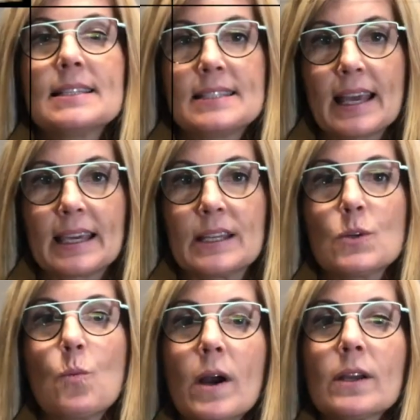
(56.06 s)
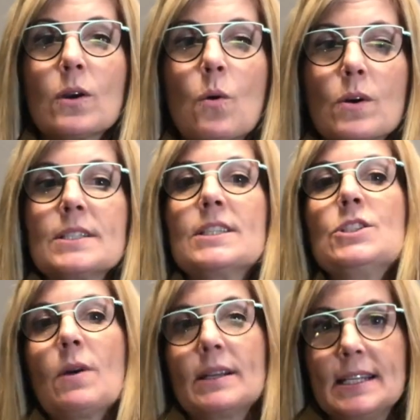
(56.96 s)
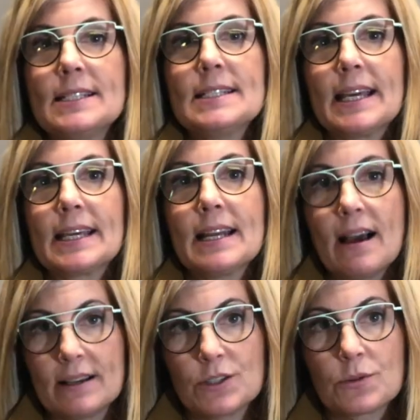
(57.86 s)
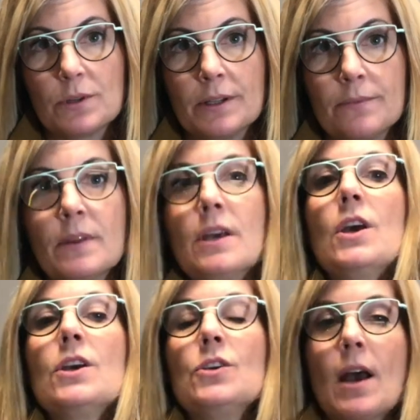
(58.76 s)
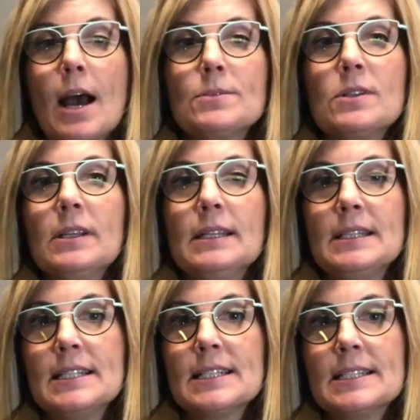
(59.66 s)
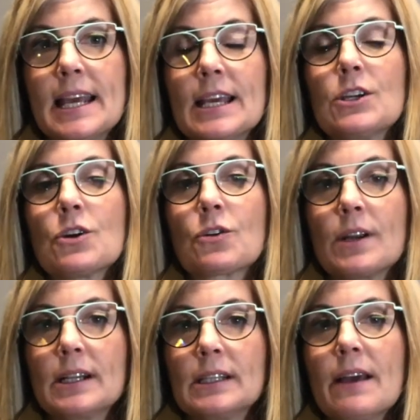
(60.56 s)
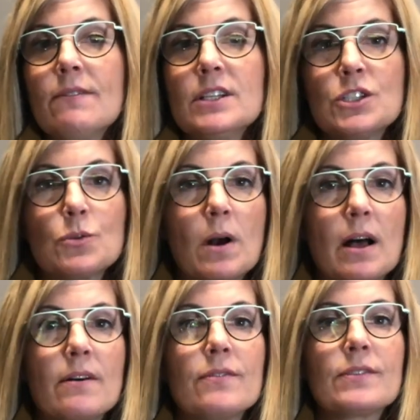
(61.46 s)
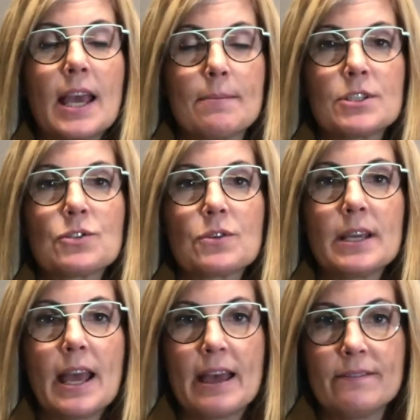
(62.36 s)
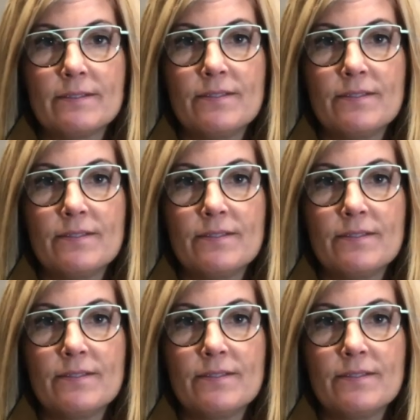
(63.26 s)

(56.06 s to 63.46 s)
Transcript: Second, what courses do I need to take in high school? You absolutely need to take your grade 11 and 12 chemistry and